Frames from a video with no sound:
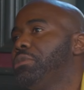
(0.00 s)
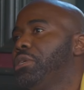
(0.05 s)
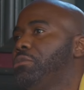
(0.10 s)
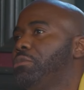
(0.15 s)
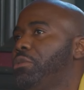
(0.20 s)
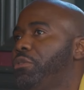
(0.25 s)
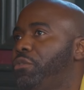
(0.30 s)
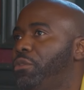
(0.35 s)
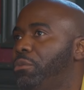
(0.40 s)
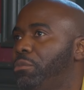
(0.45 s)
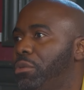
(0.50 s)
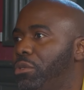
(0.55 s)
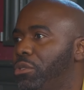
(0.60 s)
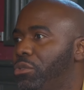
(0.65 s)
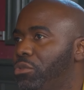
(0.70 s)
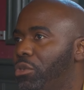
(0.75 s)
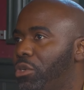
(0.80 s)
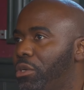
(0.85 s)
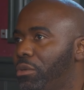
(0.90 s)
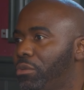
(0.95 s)
with, with football
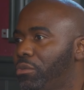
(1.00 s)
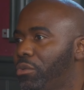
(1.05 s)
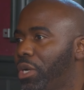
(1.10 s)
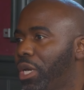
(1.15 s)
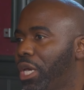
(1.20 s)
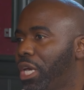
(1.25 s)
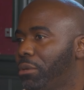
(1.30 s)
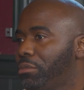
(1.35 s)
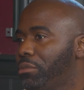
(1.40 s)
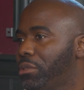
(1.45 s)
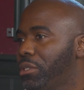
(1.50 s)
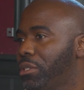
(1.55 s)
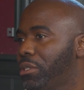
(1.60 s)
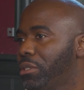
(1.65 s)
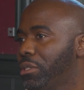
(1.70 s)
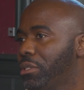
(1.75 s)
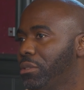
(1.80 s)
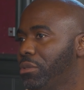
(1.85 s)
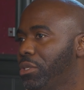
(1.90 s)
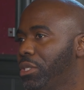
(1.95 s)
as well, what
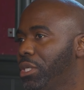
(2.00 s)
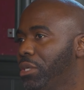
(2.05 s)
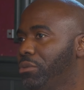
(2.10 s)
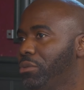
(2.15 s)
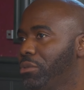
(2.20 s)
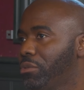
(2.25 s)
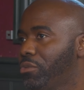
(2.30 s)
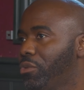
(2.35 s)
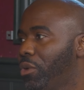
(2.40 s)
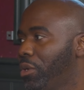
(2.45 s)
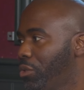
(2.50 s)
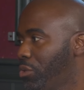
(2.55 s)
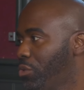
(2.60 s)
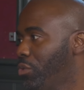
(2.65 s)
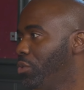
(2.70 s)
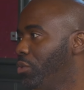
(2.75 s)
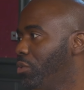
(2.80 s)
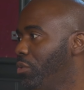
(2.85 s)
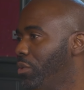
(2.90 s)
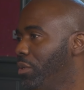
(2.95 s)
helped, because I was quite
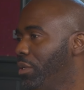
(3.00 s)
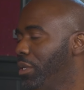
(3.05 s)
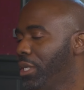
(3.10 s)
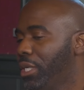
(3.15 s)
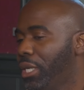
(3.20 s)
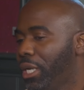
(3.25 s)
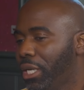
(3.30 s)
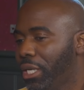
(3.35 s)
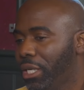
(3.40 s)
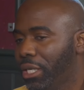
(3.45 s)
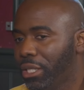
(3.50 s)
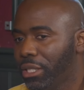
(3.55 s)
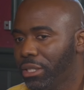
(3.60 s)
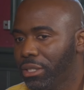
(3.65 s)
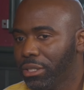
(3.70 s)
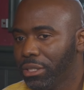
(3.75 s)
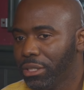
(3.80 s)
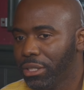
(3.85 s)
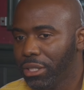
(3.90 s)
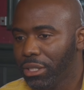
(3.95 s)
tall,
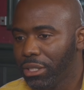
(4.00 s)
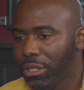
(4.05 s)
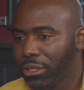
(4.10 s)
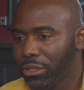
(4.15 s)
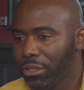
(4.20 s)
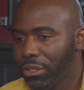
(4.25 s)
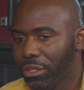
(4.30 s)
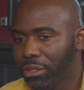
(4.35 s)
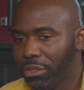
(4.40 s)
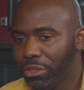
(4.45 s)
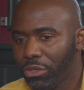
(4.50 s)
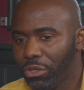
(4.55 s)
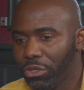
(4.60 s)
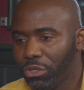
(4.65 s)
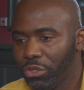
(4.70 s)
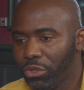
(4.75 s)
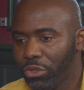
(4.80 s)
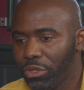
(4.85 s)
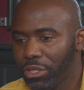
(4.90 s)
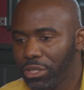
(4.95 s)
and I don't know,
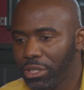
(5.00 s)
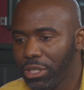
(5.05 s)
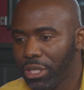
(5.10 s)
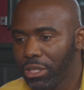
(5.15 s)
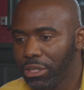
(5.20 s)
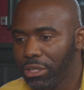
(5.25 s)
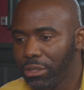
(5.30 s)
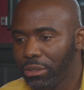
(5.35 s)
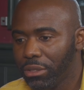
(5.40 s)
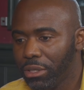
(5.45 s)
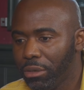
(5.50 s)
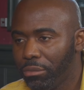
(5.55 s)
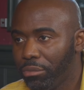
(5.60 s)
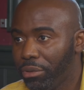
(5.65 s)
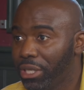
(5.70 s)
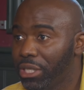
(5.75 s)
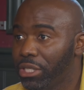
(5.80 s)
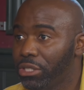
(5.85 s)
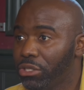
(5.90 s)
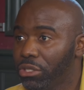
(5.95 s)
you know this lad,
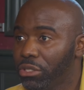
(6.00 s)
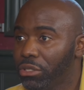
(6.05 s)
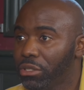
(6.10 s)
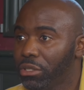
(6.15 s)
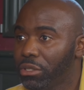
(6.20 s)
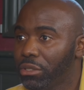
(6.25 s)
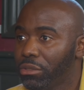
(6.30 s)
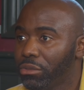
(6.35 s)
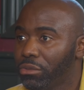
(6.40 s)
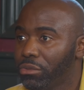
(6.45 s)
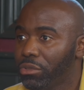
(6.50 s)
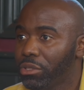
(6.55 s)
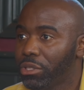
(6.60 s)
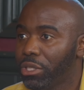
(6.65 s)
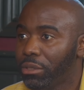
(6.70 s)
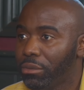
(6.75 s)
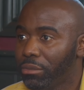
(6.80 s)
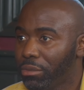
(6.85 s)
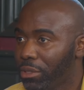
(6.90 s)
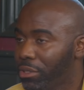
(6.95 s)
Bradley Johnson, who was
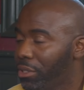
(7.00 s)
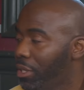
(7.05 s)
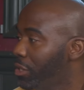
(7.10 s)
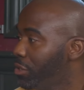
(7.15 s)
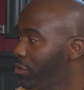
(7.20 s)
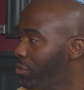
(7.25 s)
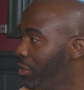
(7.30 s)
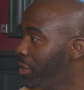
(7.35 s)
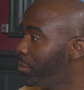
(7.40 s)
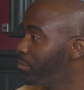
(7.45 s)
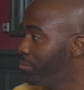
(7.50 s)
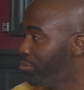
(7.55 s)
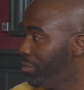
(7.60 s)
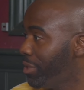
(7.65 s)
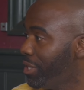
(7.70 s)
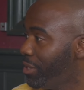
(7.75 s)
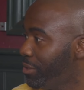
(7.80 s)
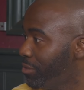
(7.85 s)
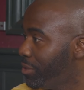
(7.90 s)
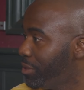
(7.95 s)
out. Yes, yeah, so yeah.
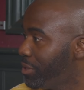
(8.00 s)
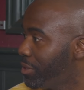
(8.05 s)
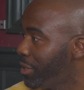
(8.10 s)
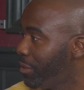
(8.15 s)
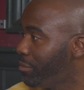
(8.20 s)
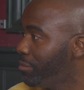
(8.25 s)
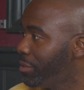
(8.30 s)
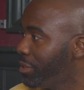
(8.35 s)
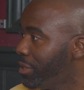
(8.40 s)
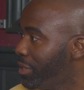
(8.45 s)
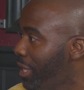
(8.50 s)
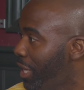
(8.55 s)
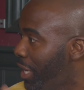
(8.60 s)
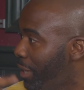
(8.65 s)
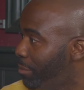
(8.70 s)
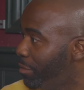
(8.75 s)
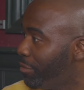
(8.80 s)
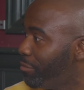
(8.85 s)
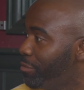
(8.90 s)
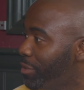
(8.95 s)
Bradley was the same year
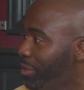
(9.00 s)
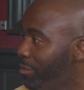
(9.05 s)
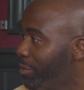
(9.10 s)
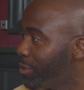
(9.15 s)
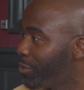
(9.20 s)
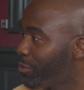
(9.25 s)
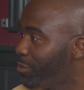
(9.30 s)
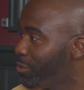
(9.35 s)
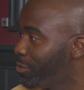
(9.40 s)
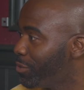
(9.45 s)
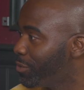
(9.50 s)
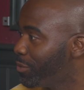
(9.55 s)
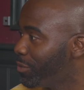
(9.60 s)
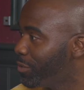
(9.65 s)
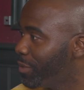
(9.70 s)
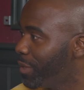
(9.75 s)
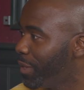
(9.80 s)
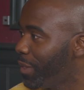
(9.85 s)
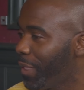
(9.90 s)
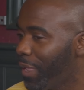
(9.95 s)
above me in my school.
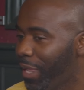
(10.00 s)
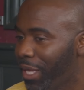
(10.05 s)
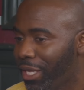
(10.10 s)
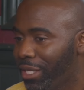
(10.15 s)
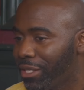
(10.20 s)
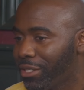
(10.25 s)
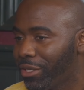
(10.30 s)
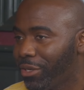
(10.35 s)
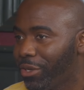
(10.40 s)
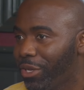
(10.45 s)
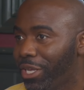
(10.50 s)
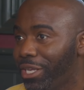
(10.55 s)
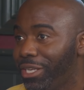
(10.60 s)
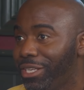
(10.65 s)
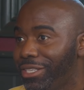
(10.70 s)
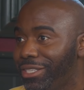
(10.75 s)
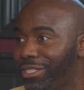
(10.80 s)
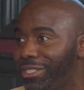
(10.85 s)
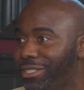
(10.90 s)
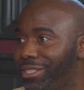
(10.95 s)
Yeah, yeah. And wow. so
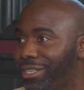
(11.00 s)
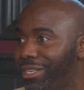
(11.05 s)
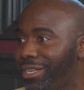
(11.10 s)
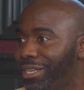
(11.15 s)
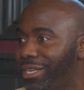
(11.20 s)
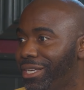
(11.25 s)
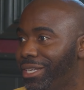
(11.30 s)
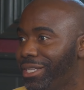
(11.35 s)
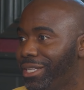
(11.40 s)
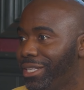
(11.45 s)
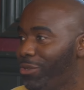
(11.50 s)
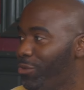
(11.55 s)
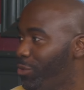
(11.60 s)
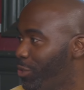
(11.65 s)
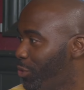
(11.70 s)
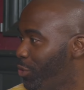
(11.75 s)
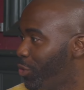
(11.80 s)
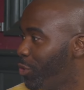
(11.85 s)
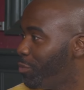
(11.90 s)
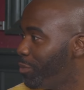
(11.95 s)
he he
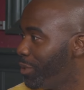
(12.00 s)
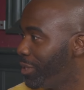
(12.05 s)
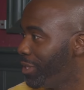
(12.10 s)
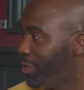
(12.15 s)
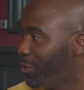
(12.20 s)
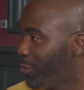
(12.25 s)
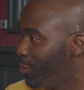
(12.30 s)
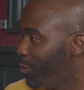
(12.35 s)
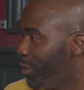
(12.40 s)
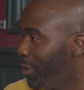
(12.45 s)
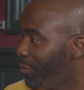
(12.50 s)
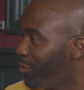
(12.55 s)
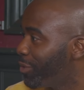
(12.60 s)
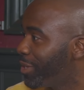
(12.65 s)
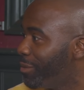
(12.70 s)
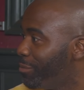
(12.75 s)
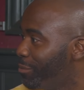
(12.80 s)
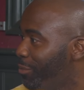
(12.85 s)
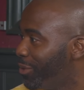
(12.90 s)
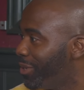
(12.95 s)
always told me, the tall
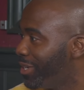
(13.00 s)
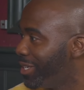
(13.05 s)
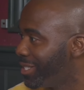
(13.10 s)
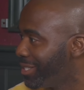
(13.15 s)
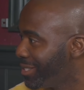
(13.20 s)
African boy,